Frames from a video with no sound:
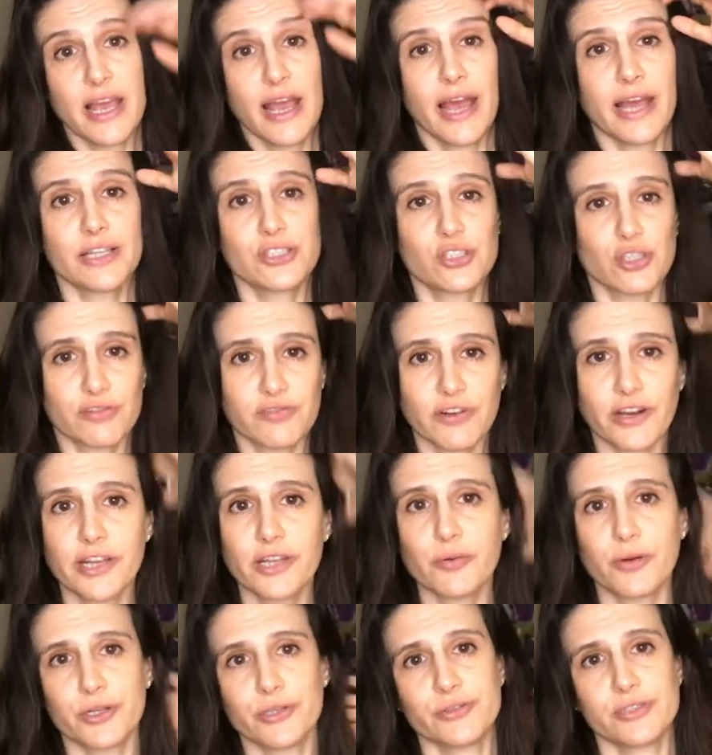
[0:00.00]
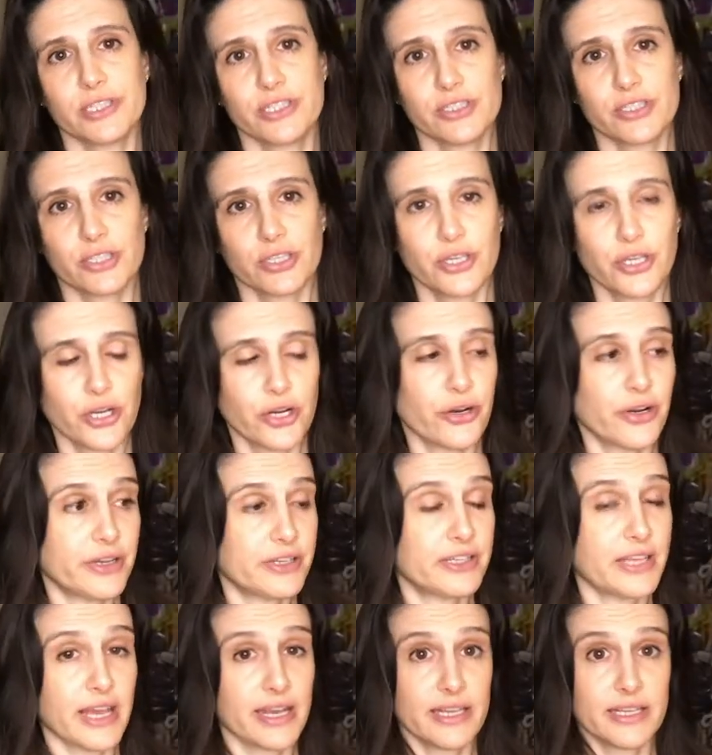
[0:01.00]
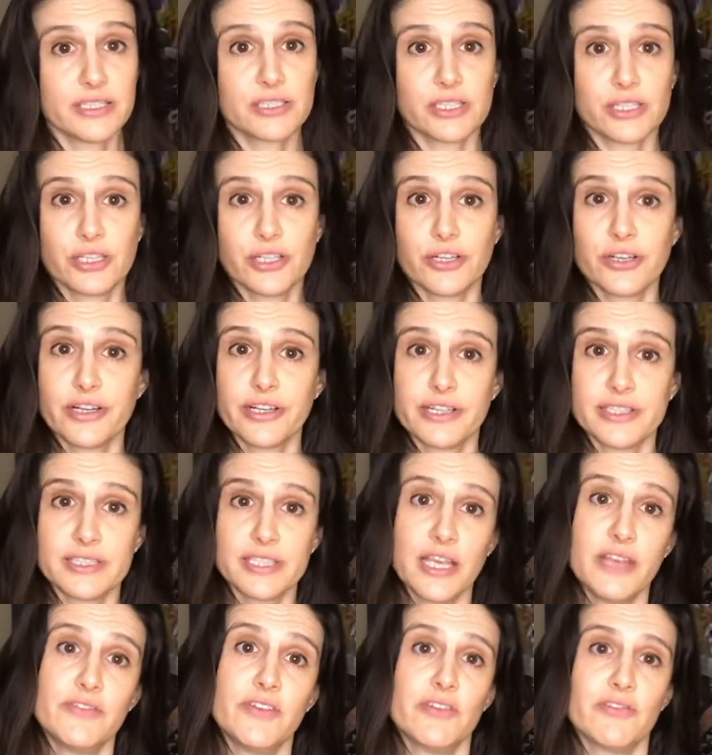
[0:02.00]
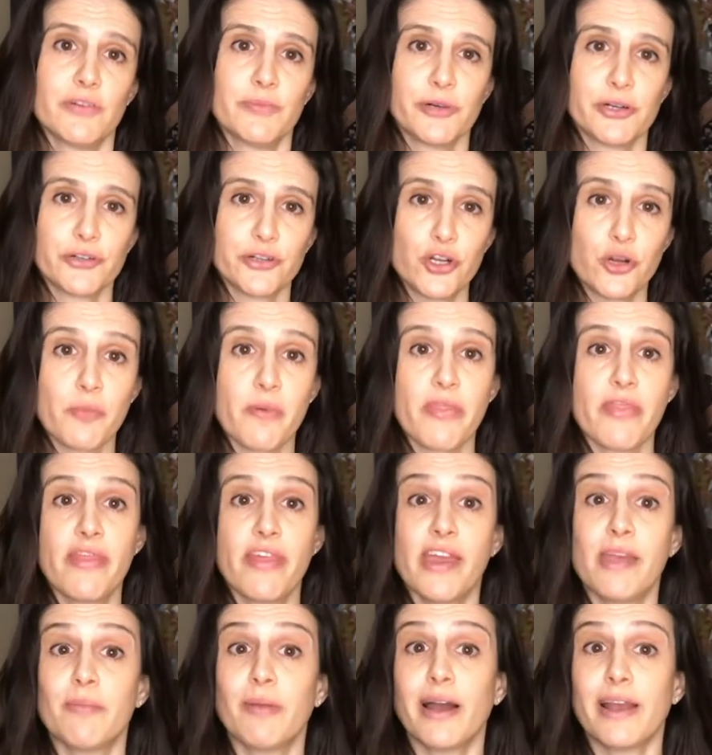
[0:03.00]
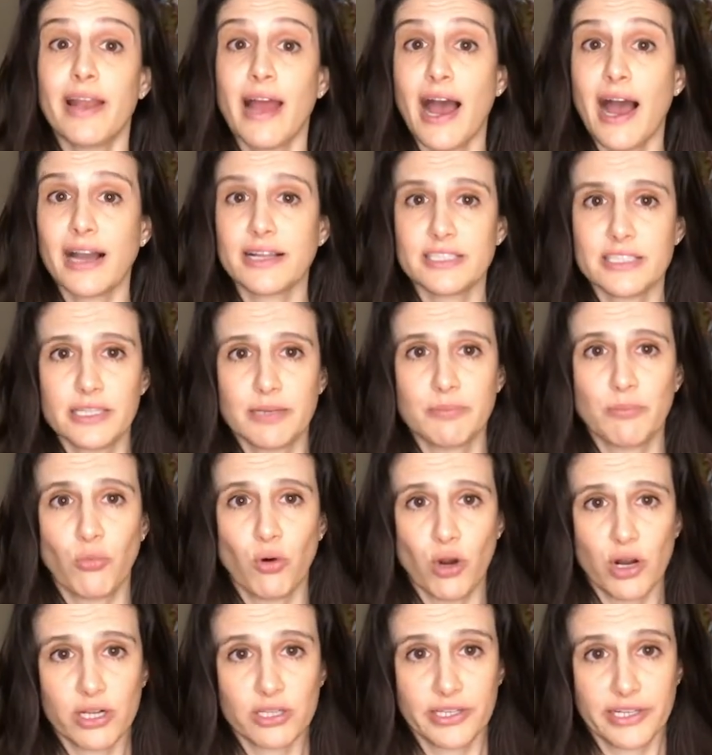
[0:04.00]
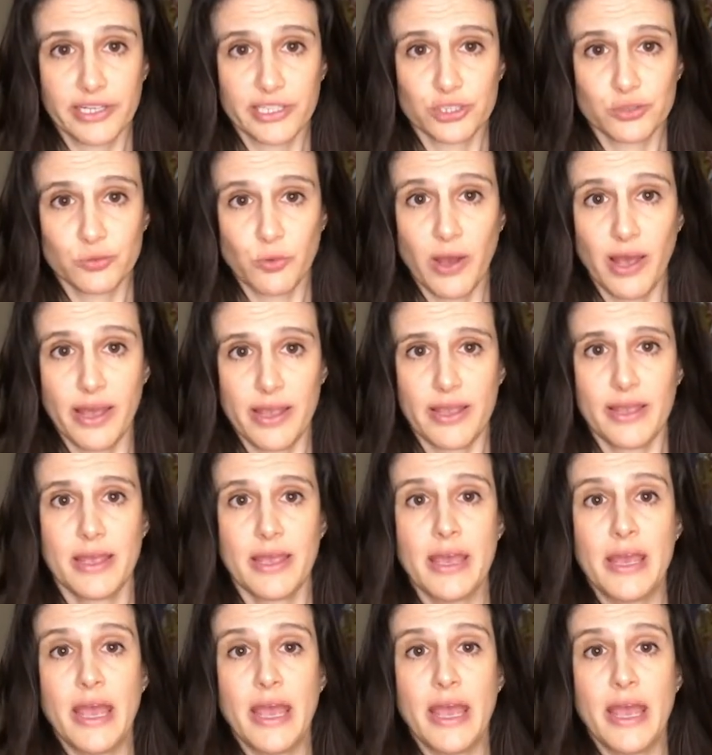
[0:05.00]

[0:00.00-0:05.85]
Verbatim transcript: And so for anyone who's insecure and getting security and safety from a group, they might act in a more cliquish way.